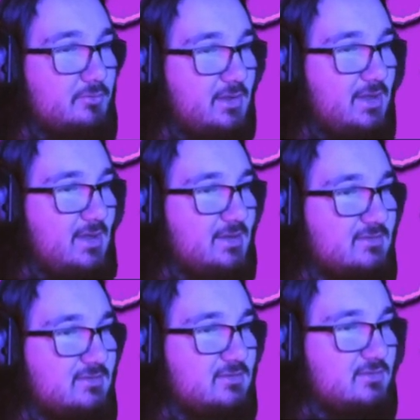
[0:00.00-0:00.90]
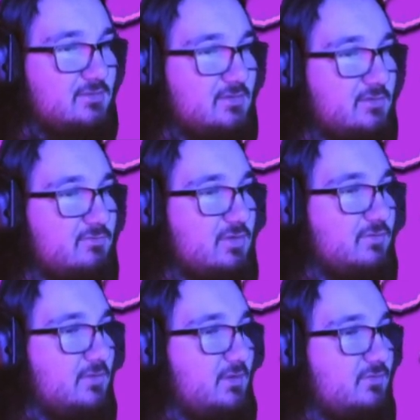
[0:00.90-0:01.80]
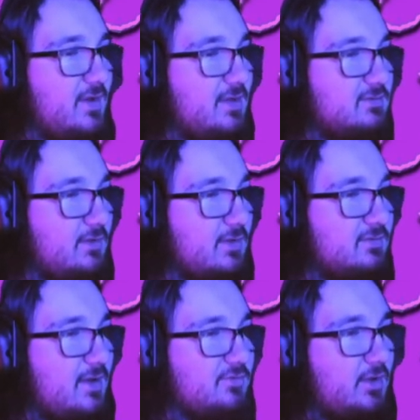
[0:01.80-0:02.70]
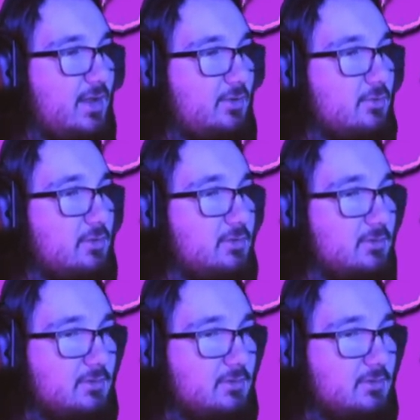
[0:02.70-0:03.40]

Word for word: three hits just to just for this fight, so that's actually kind of cool.